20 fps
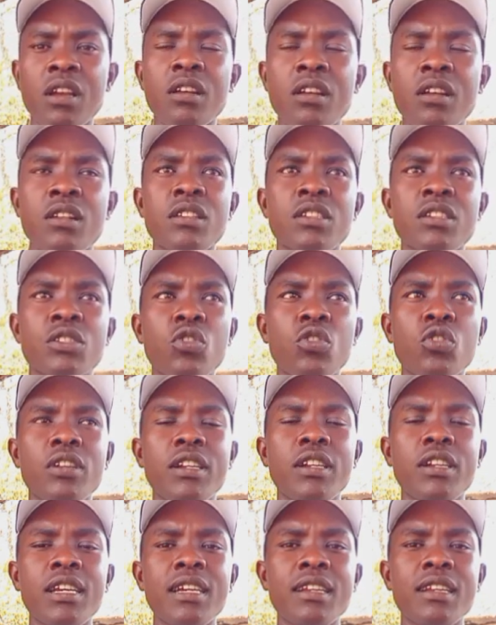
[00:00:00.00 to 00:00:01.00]
So
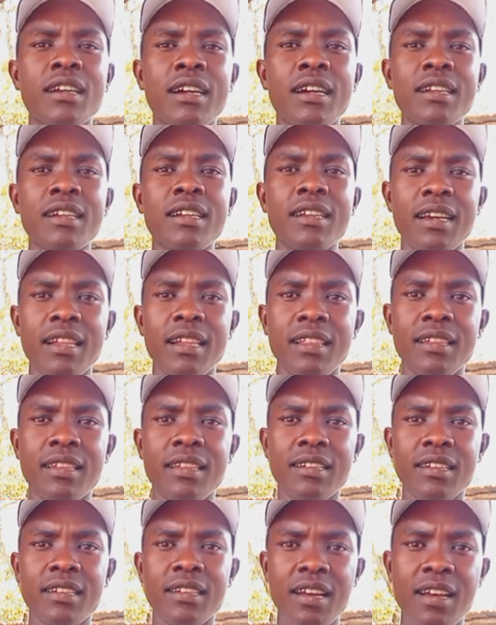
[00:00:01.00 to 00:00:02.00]
dairy herd health.
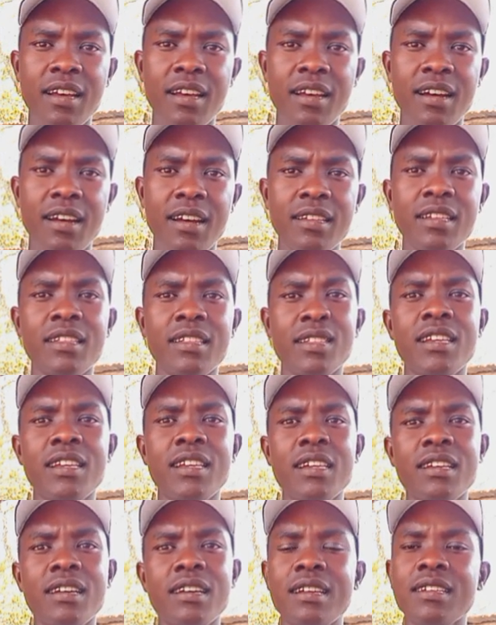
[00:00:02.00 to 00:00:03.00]
Under dairy
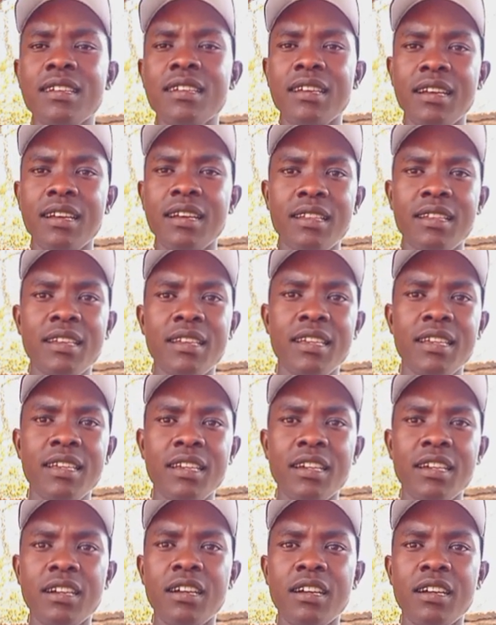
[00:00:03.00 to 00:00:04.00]
herd health,
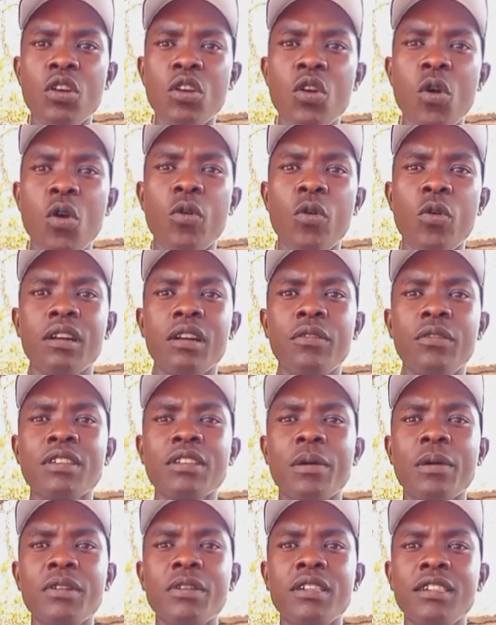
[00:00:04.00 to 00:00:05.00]
here we have
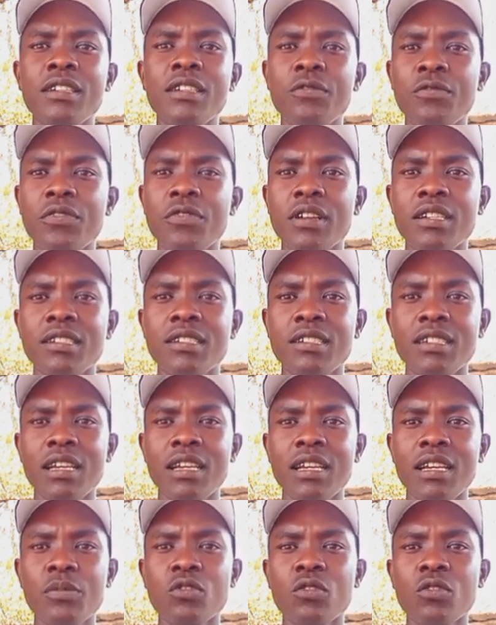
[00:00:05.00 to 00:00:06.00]
some different
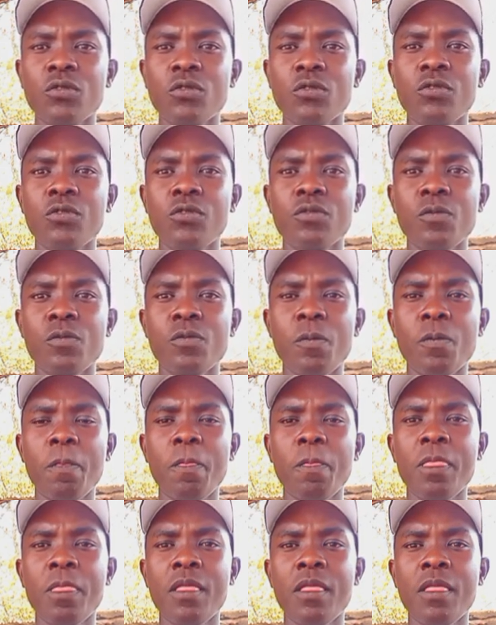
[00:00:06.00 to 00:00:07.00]
types of
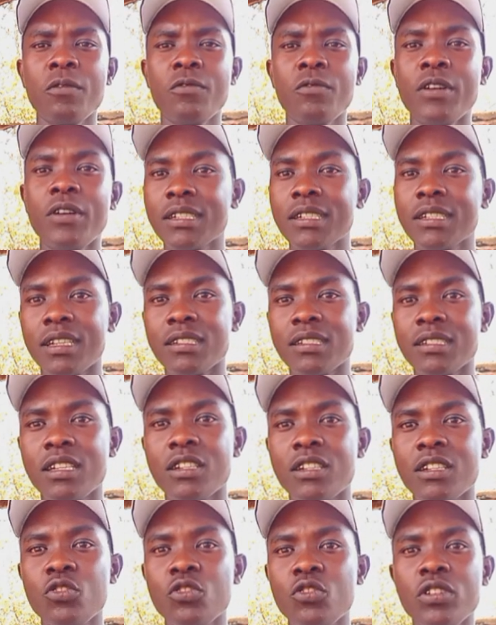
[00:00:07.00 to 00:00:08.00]
factors that
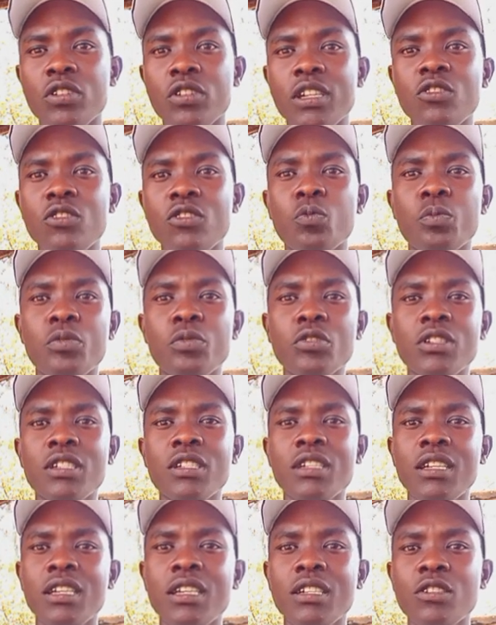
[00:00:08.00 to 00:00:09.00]
you need to put
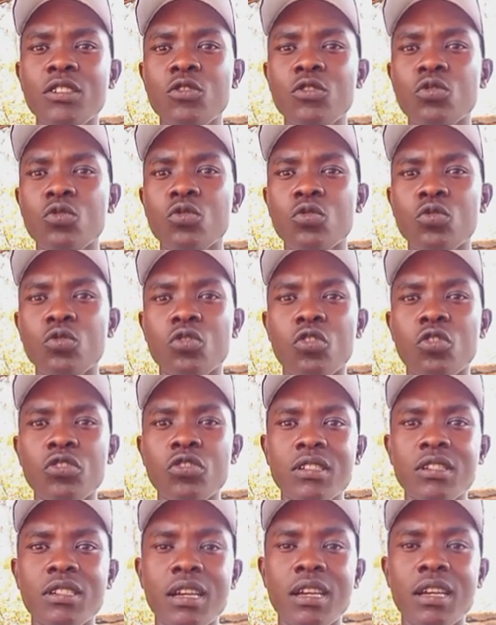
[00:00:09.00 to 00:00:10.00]
into
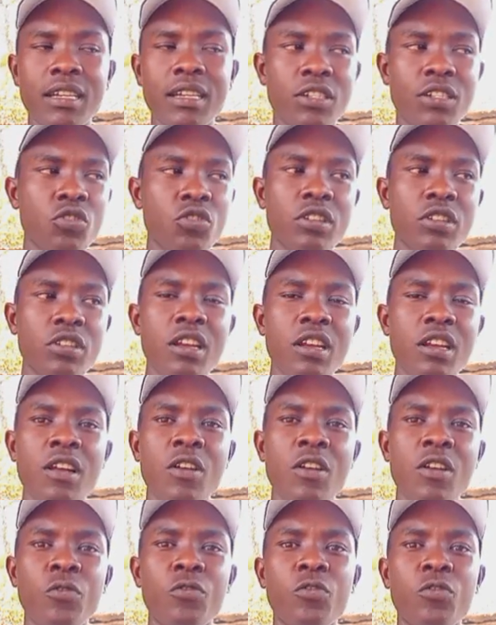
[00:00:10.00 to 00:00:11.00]
consideration
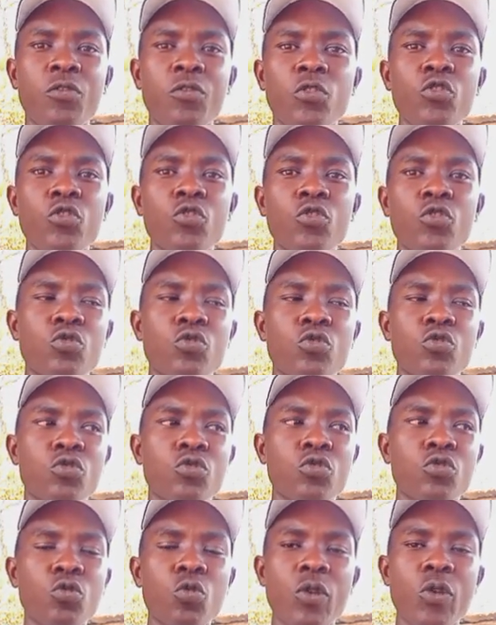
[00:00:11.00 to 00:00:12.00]
for you to do
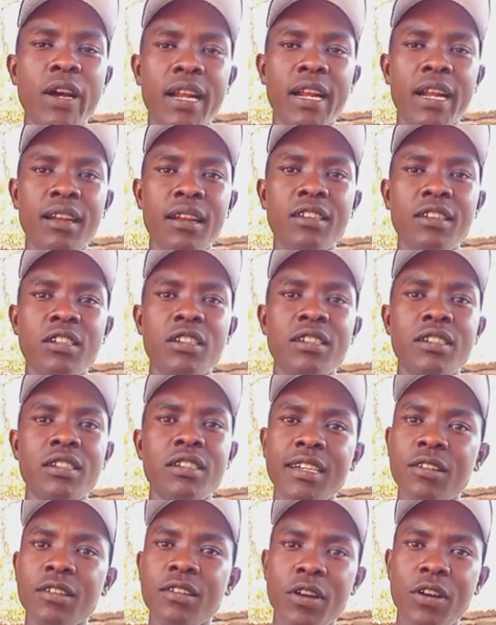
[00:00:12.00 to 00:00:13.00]
well in dairy
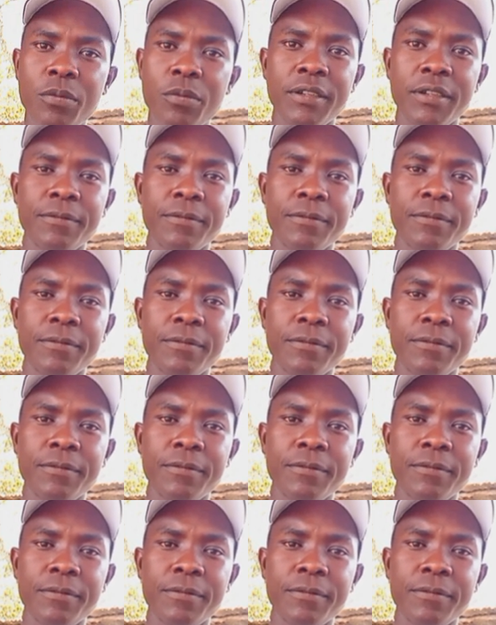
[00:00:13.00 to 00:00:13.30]
farming.